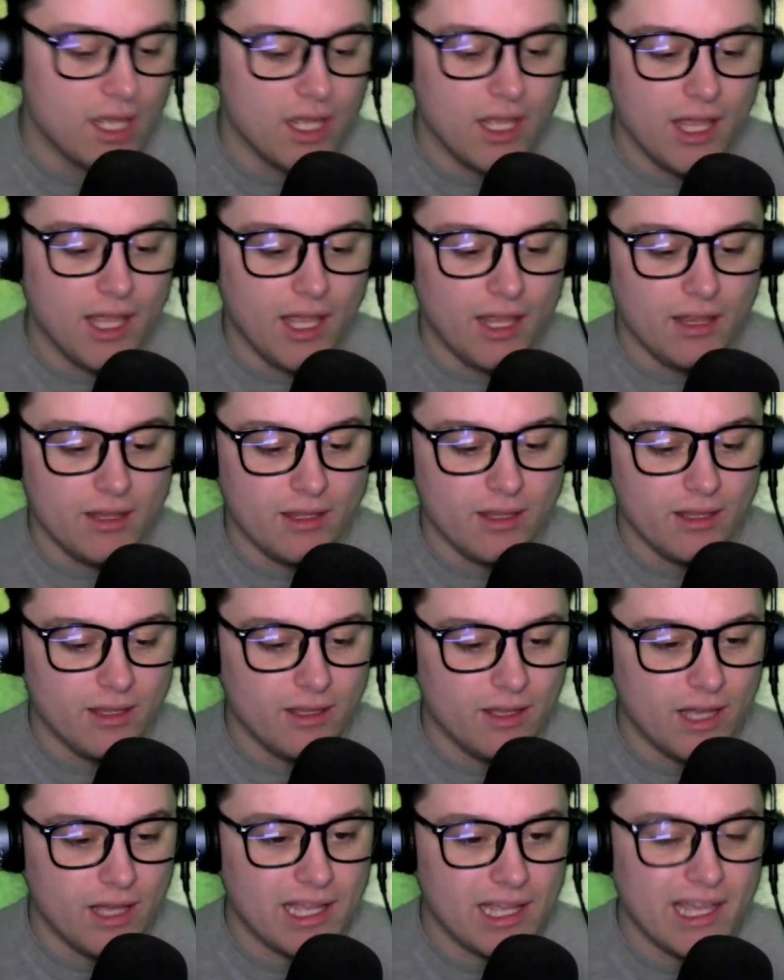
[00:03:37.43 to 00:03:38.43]
and
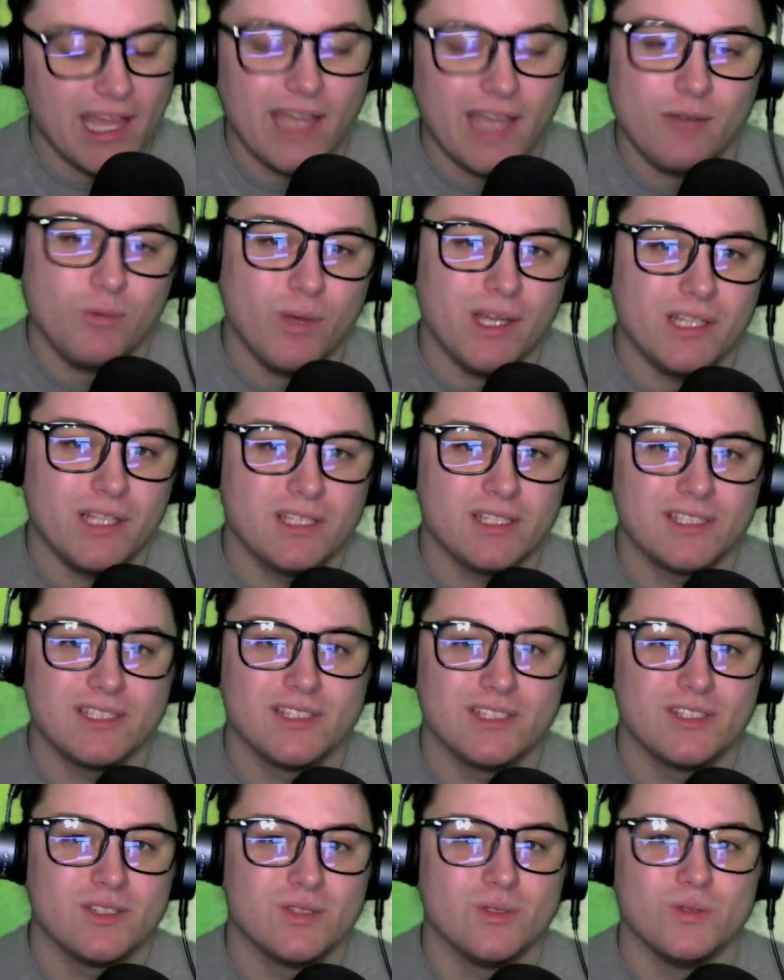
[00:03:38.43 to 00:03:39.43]
I can't wait
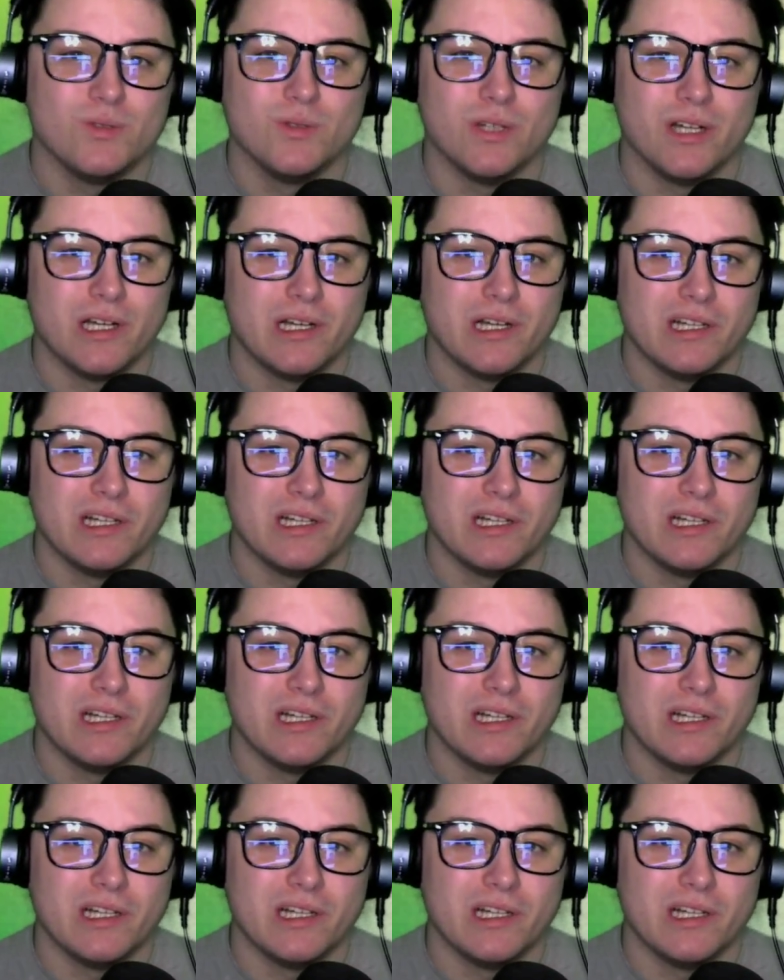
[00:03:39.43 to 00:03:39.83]
to